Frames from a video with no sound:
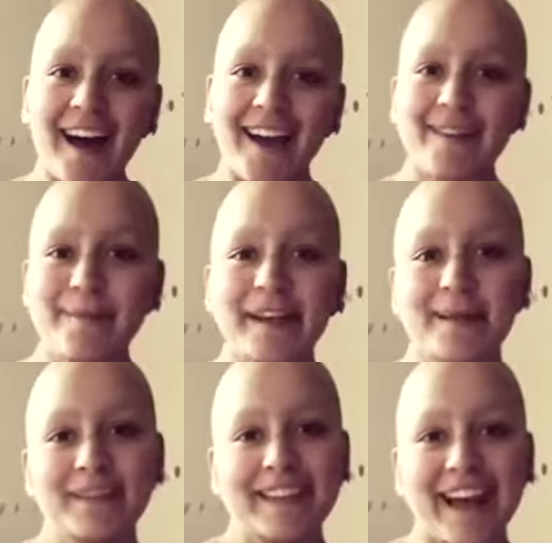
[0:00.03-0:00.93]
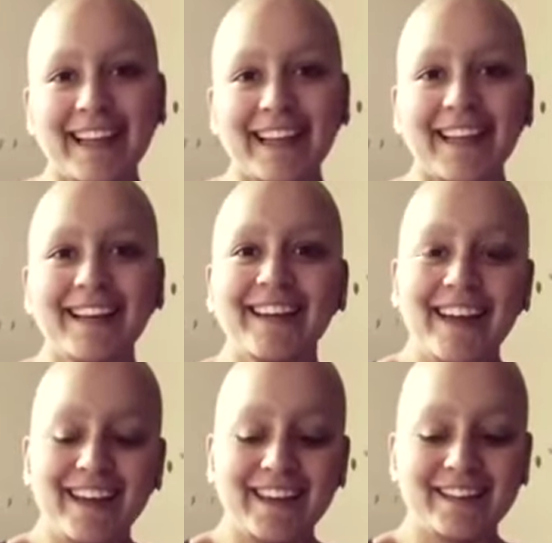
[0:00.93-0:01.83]
Hi, my name is Ella,
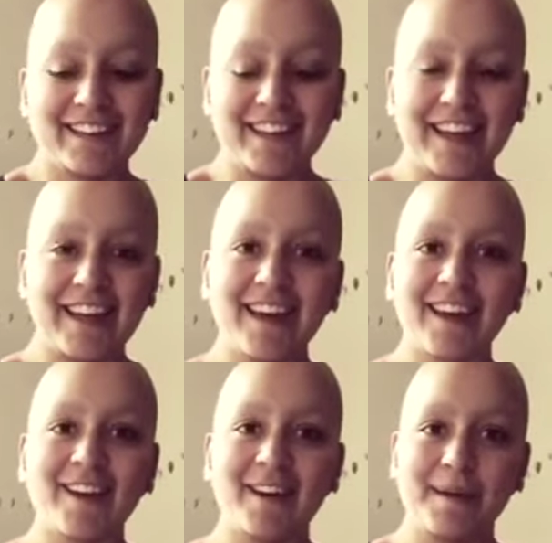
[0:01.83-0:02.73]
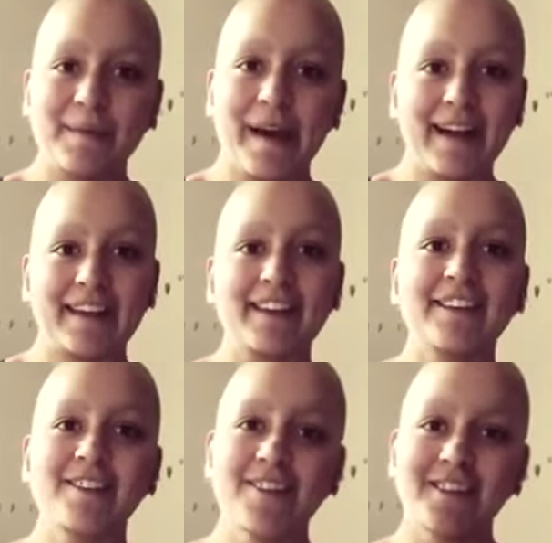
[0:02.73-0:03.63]
and today I got a
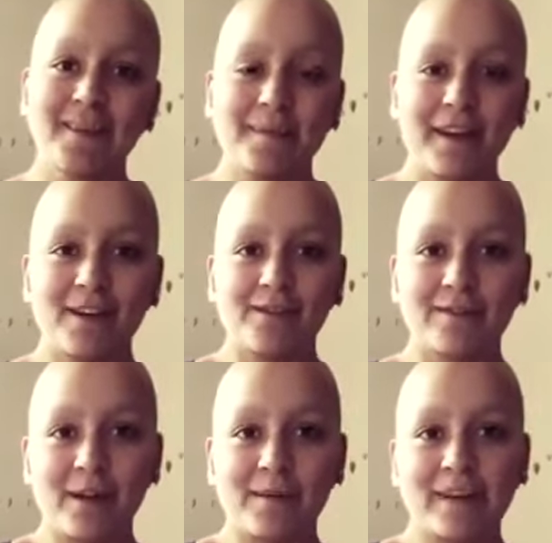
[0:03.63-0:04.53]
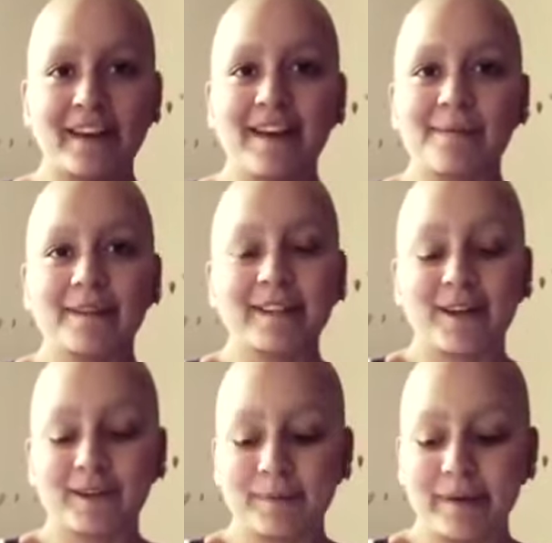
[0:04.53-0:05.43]
package in the mail from a company
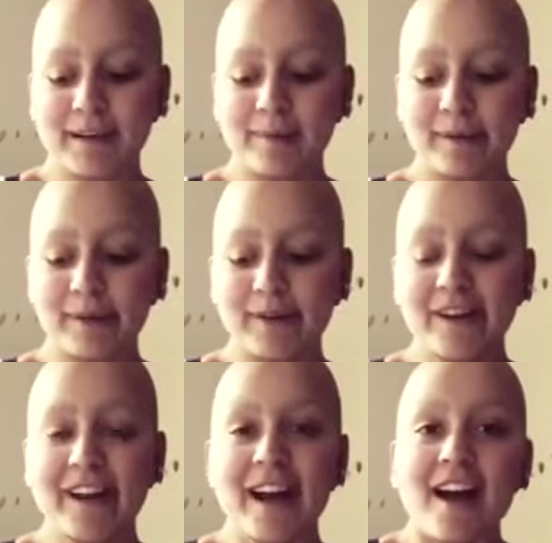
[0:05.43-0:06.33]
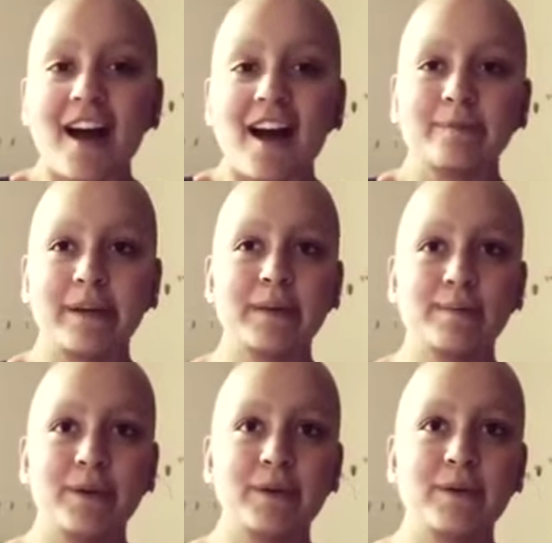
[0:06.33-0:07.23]
called Pink Pewter.
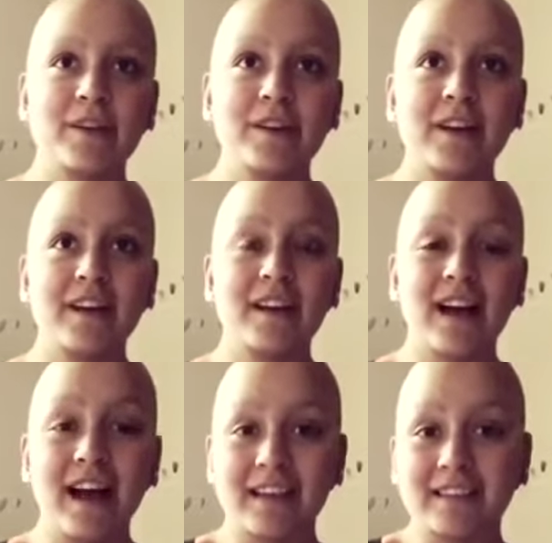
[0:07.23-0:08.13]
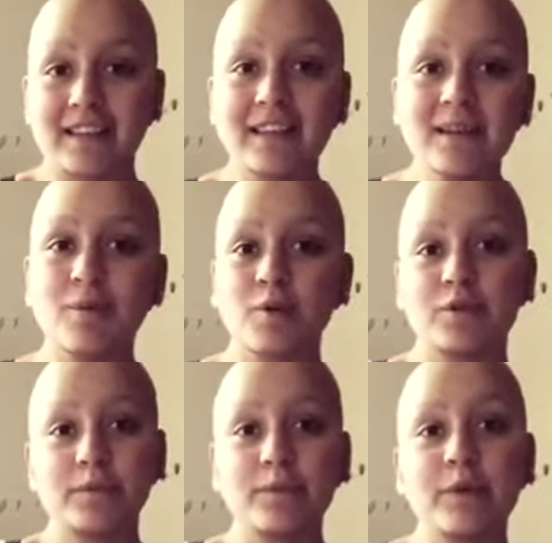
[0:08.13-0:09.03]
Pink Pewter has the
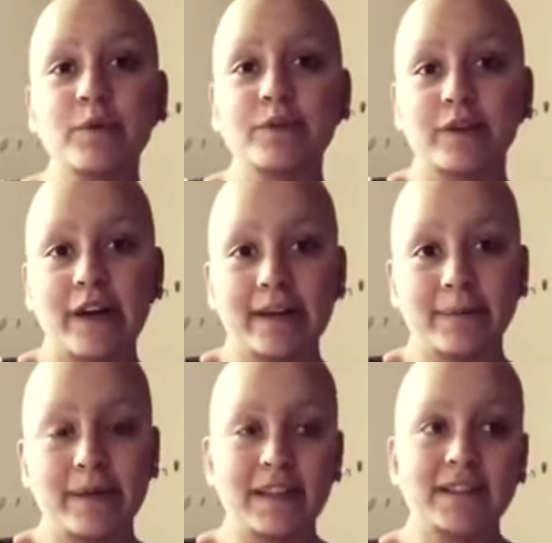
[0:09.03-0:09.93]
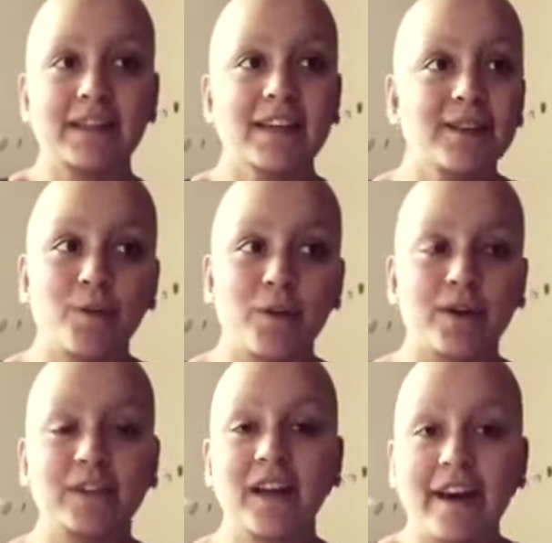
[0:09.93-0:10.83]
most beautiful headbands in the
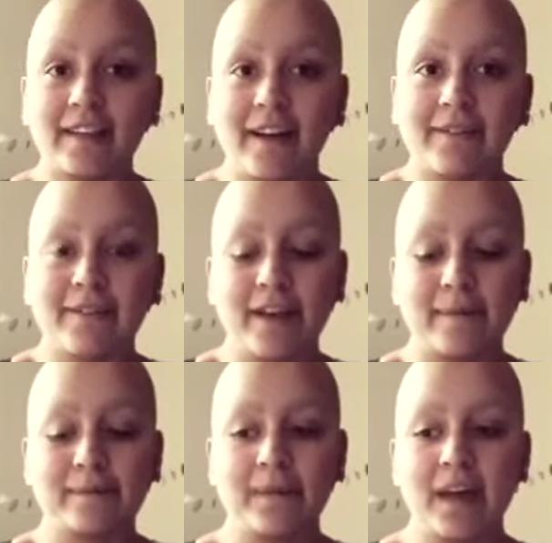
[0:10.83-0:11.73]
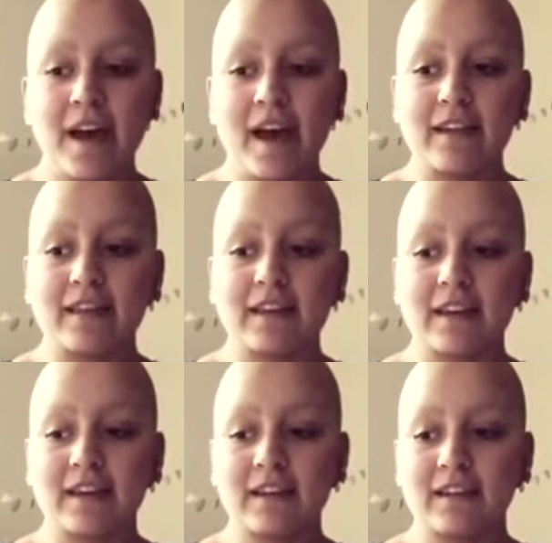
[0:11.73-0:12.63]
world. I love them. I
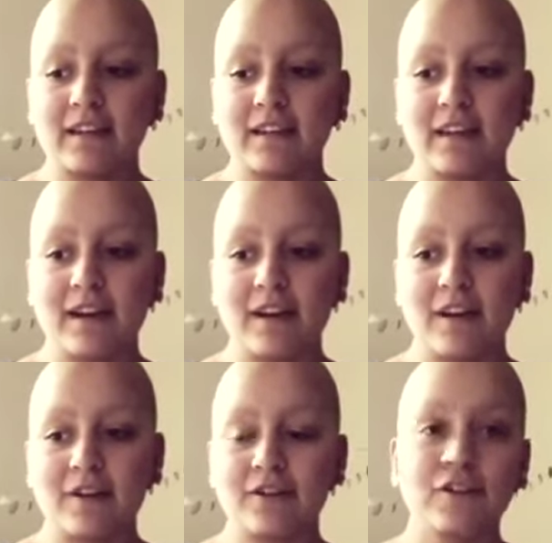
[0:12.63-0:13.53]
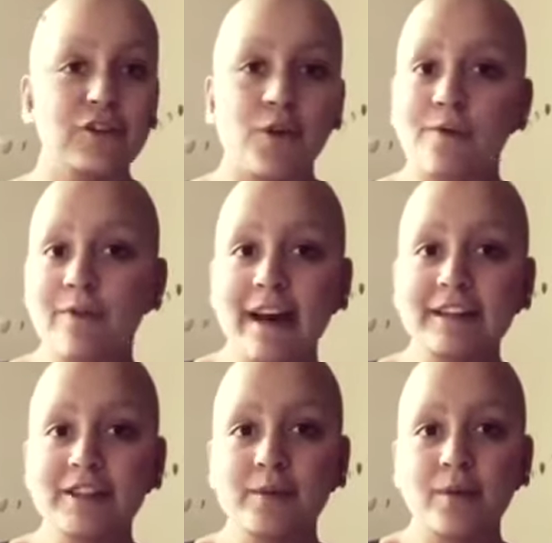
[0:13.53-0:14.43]
think they're so
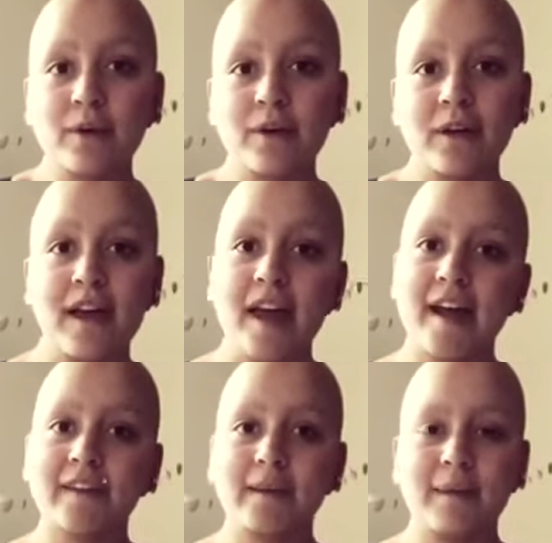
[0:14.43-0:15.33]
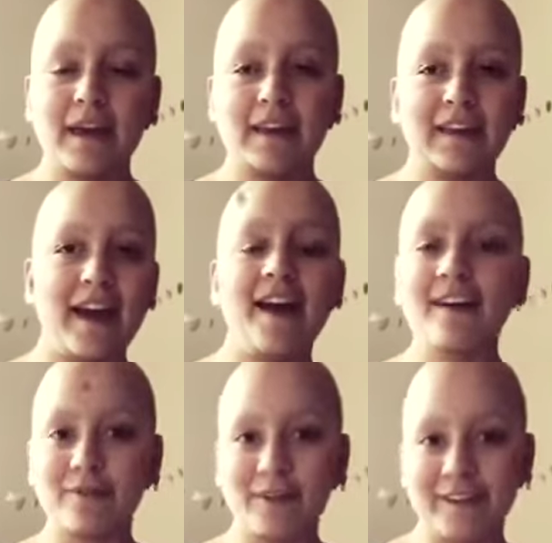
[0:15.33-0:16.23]
fashionable, and they make
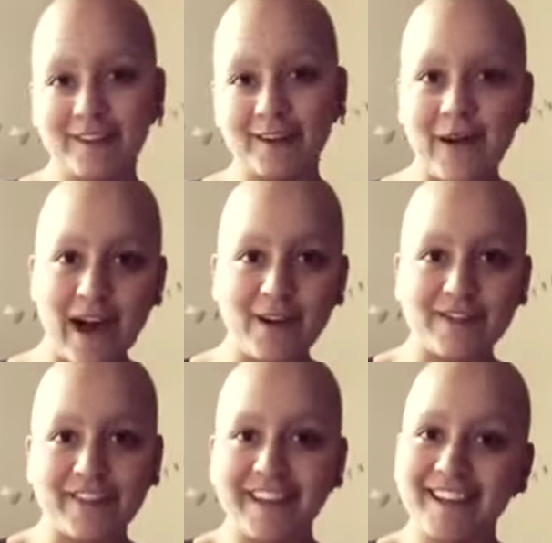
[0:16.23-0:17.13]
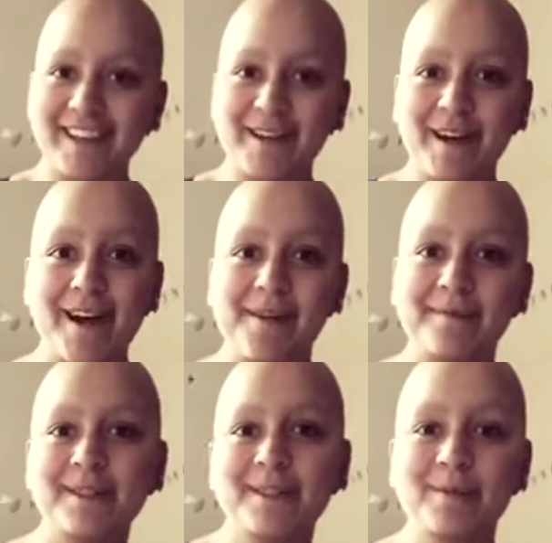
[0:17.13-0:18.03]
every single outfit look
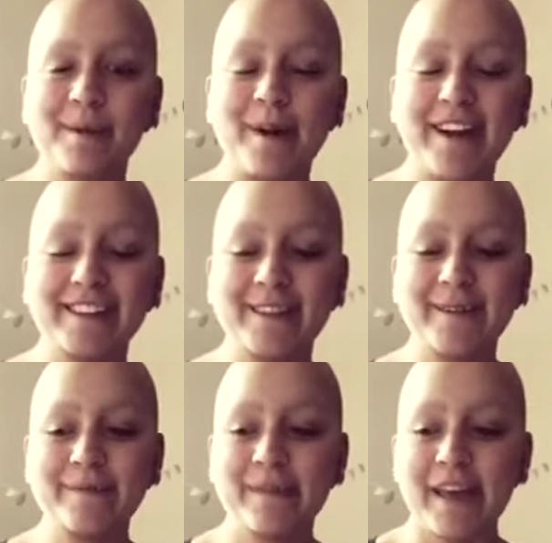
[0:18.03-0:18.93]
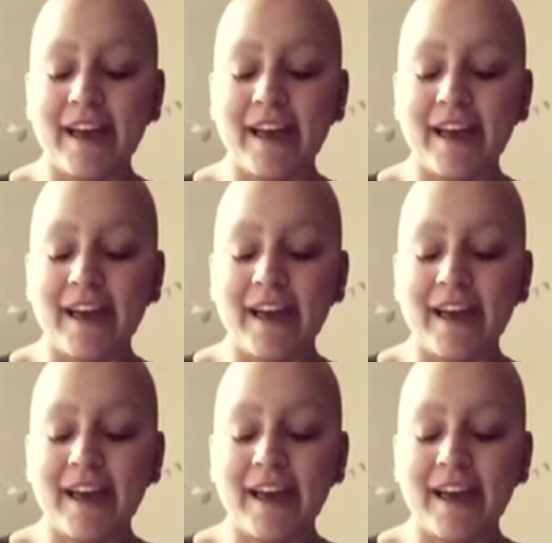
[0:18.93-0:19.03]
super awesome.